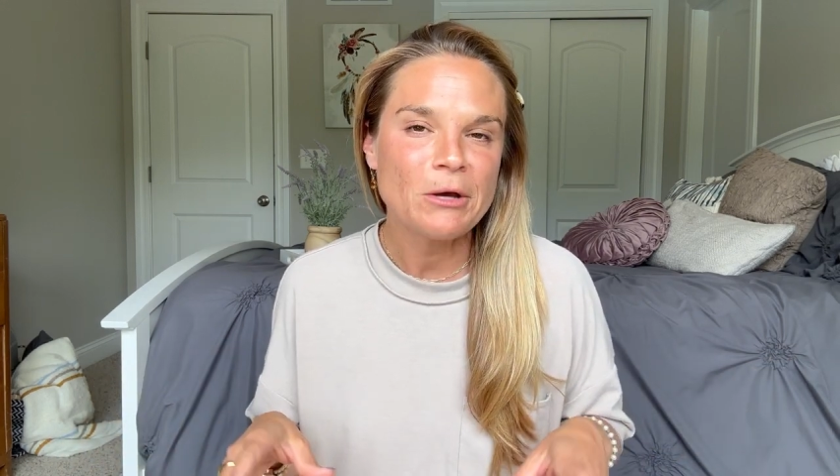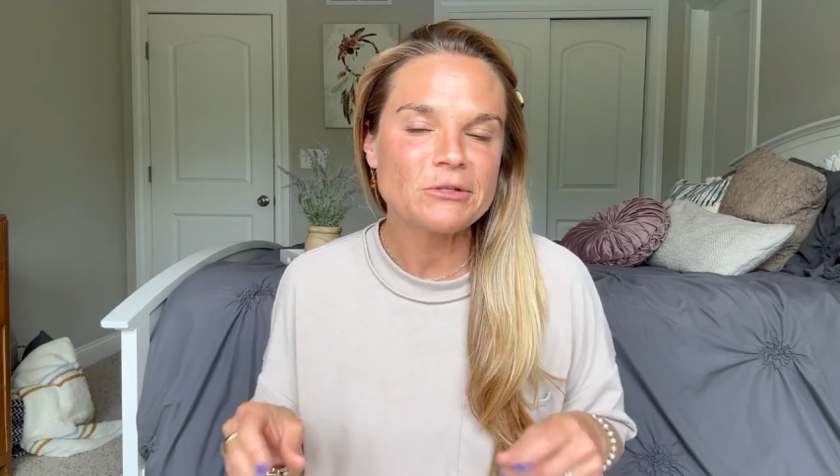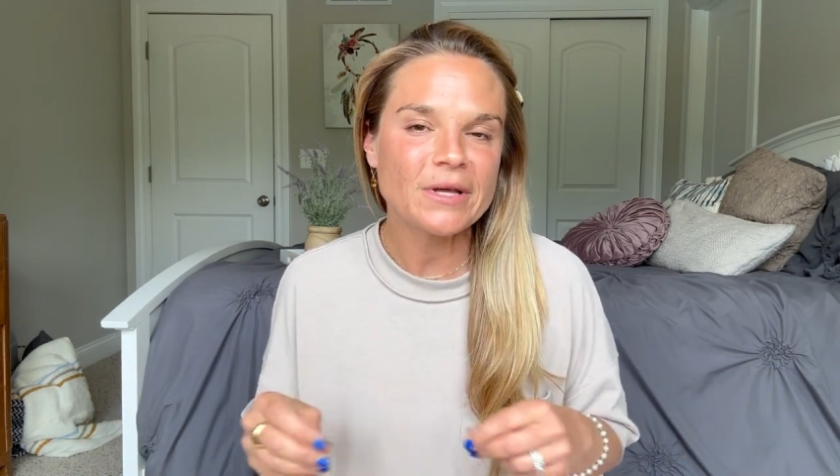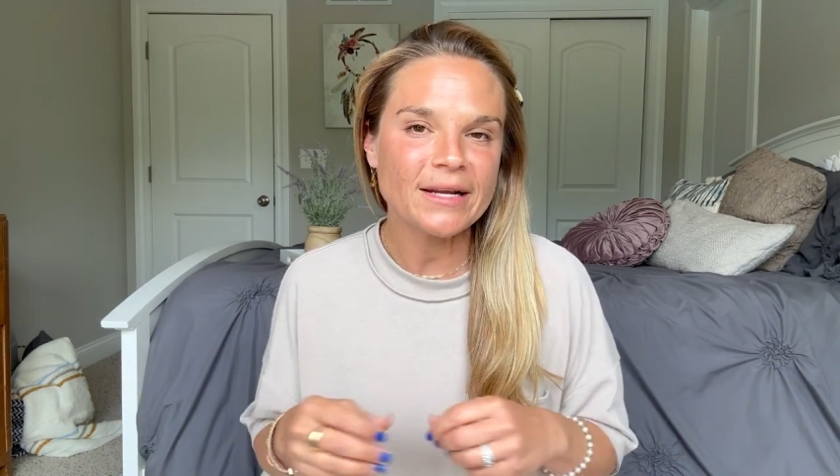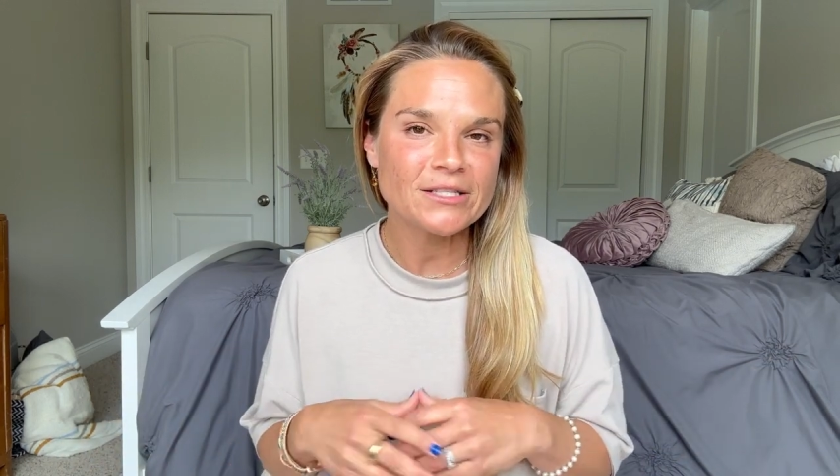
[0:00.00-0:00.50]
So
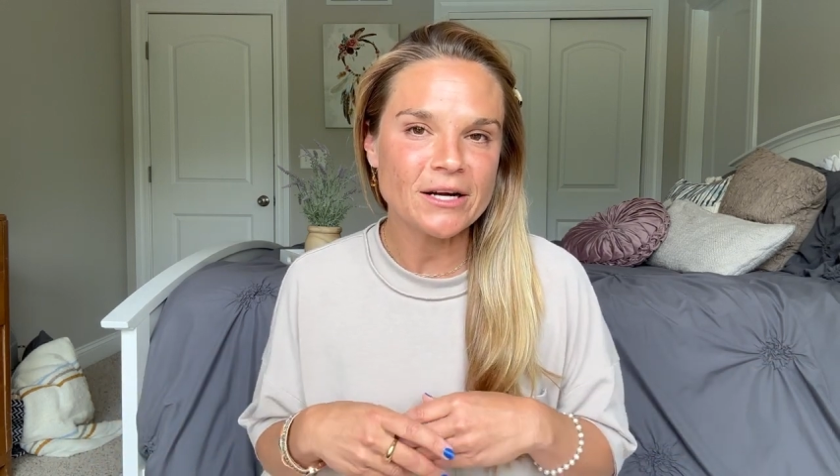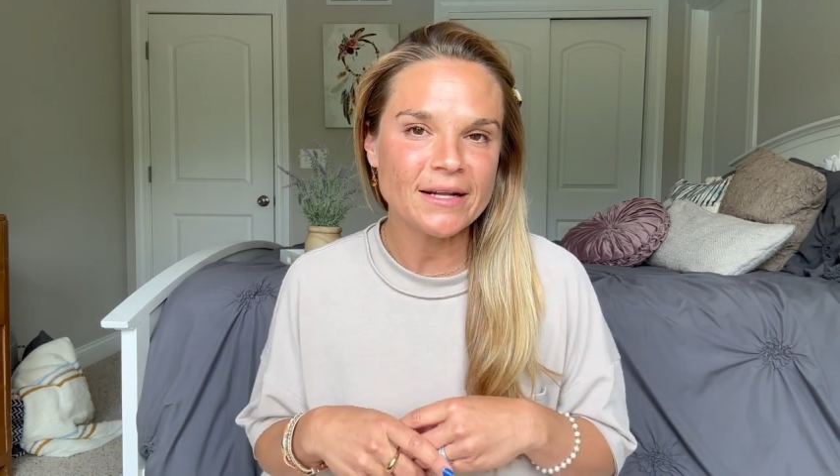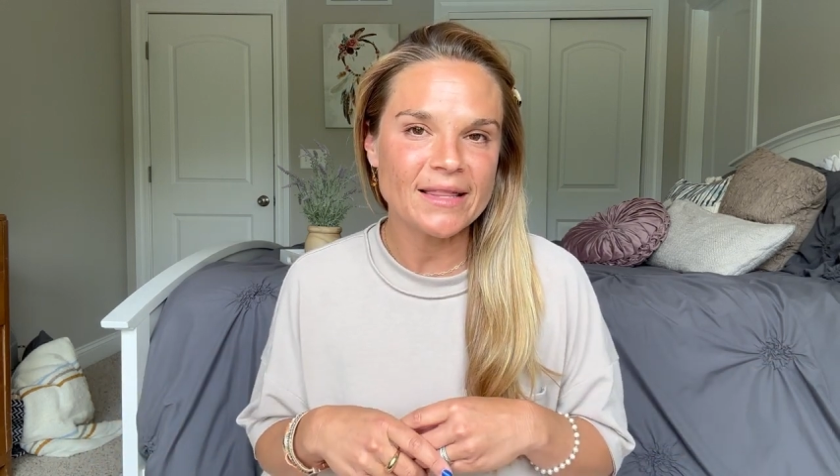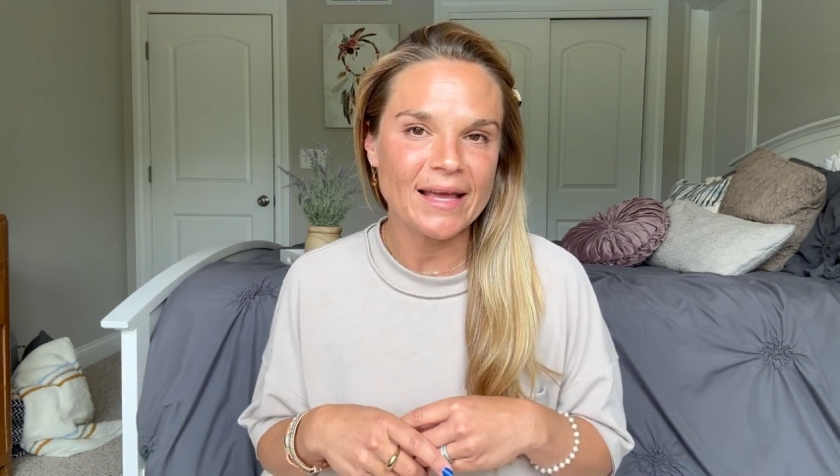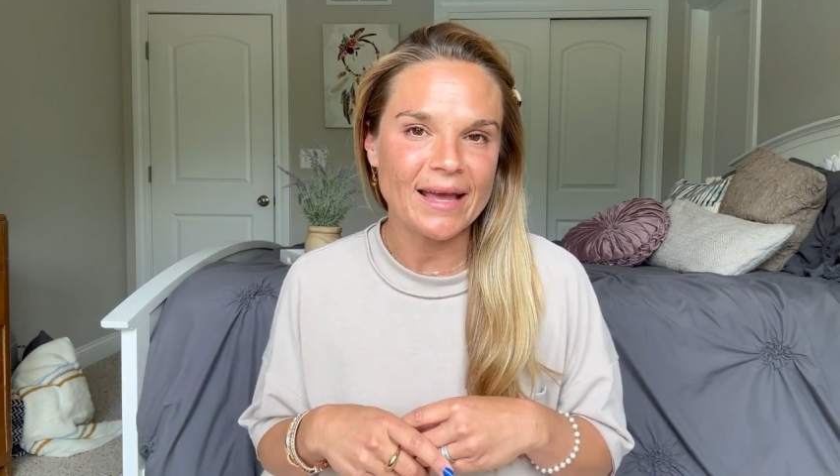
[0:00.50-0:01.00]
then I
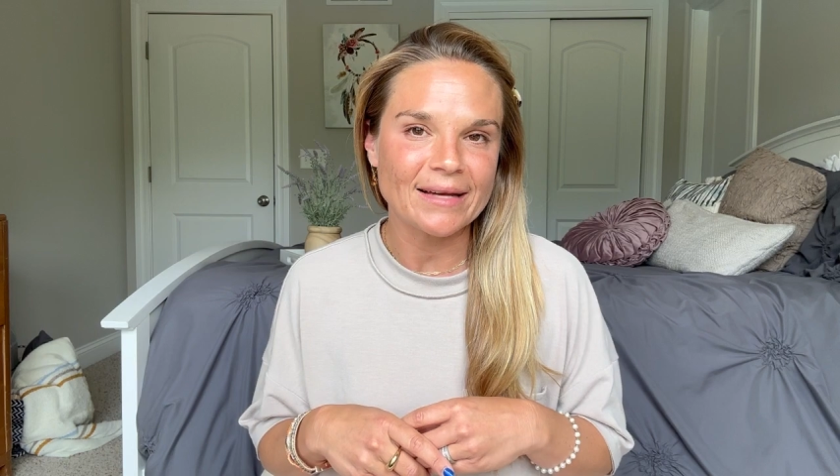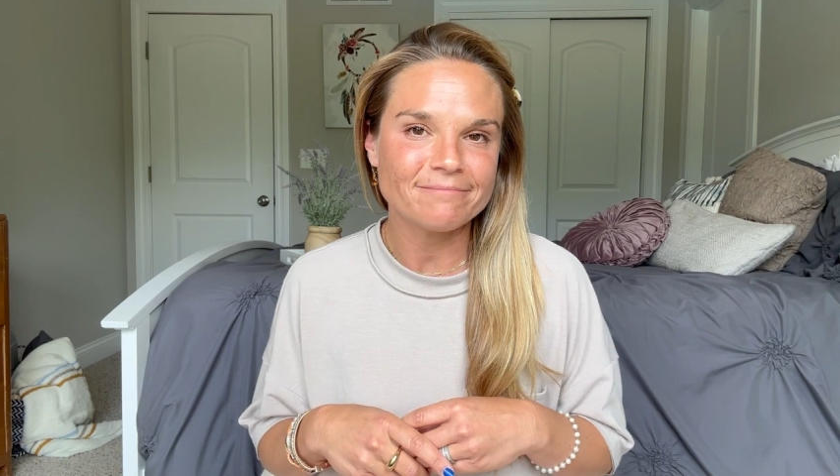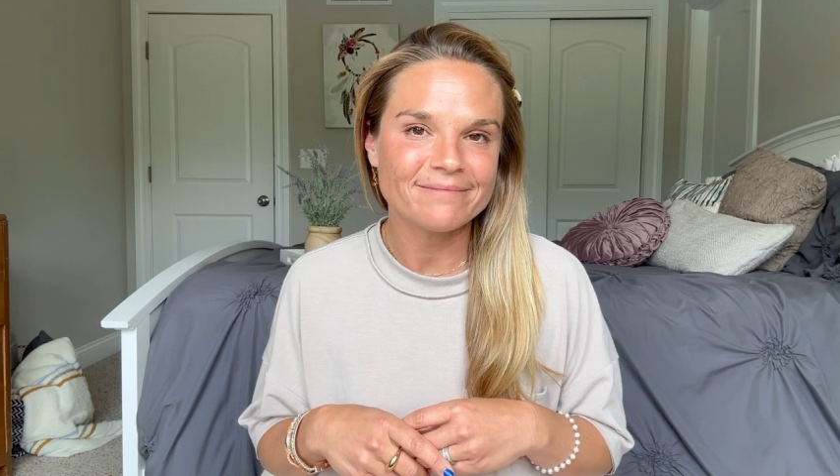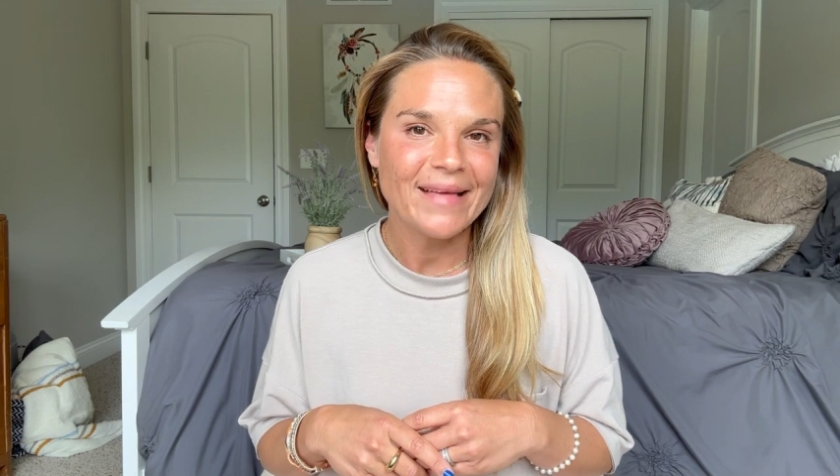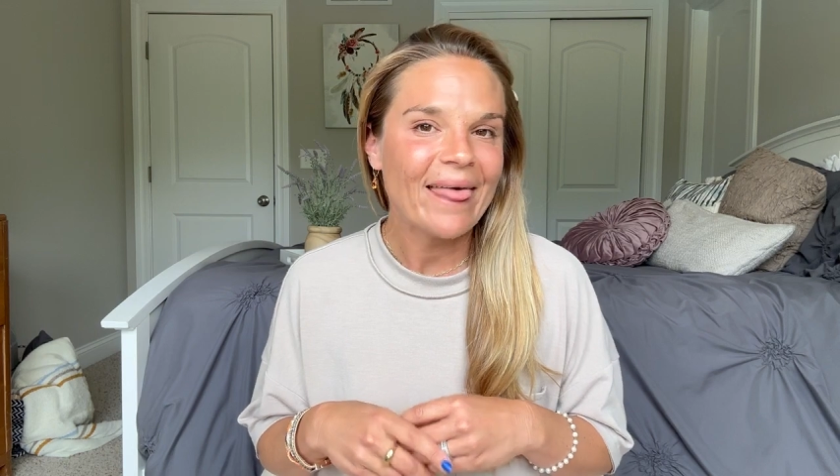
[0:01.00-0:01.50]
started thinking,
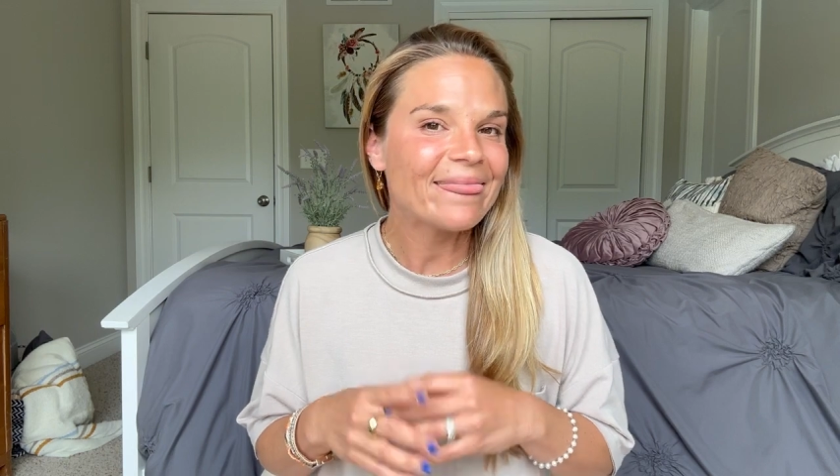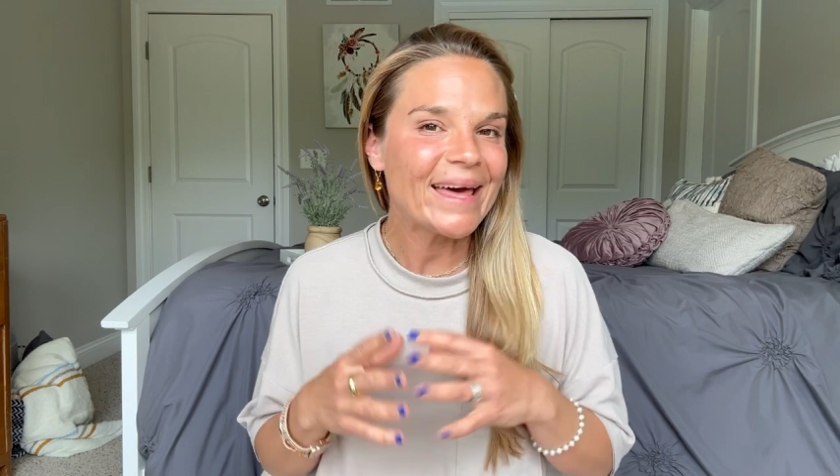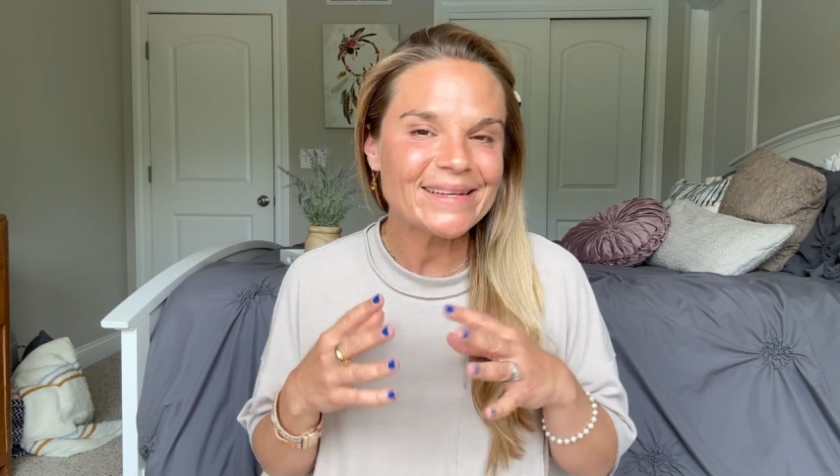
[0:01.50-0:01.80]
that